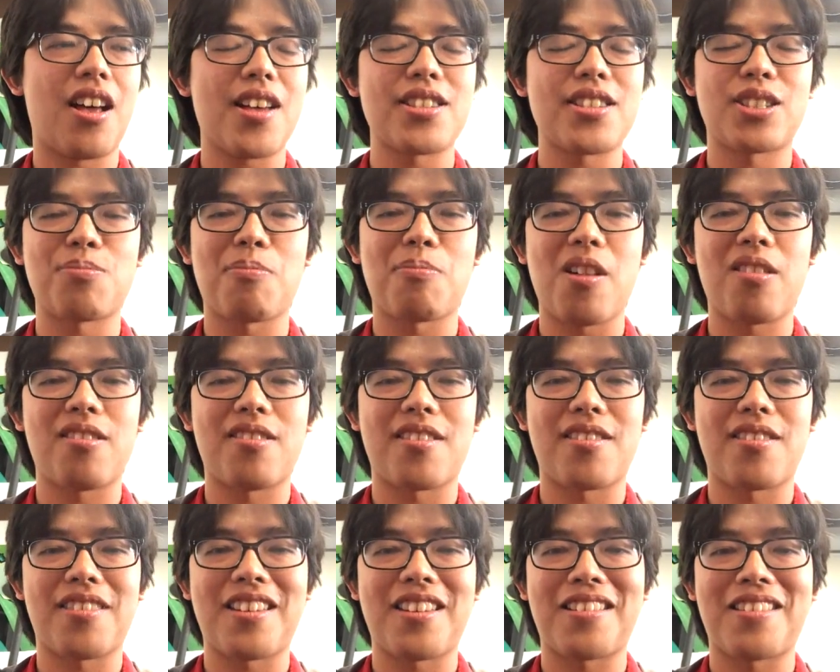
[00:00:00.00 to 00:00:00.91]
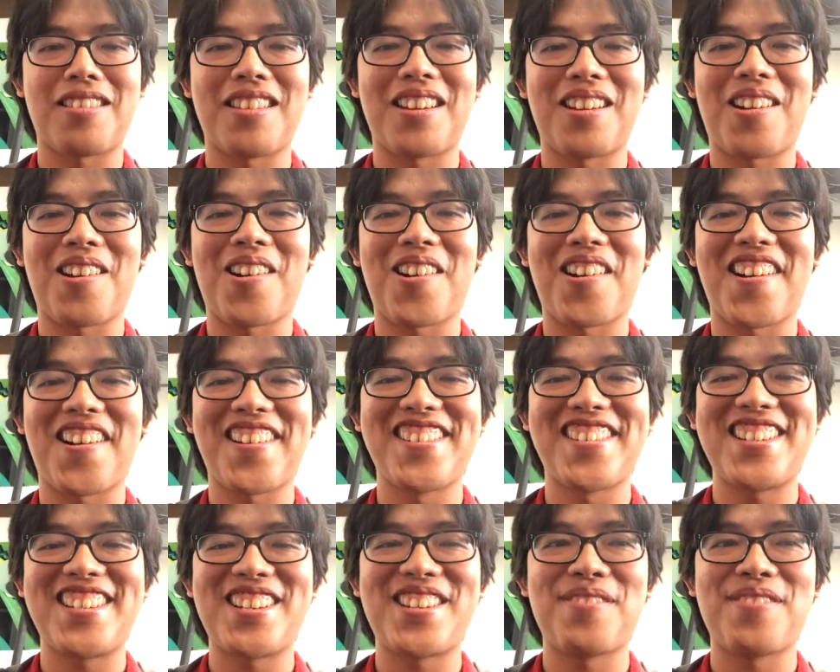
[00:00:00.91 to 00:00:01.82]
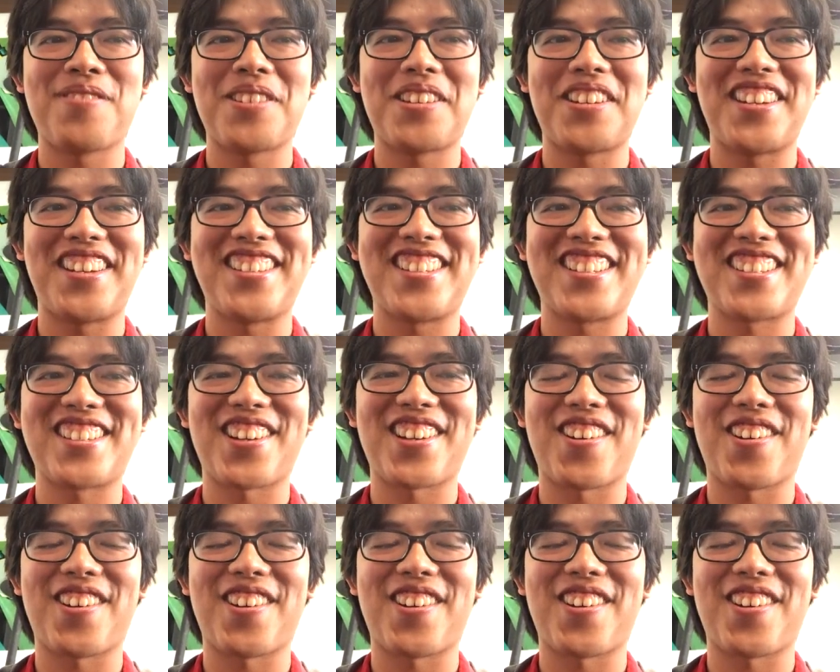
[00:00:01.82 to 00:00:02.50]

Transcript: they're a lot smaller than they are on TV.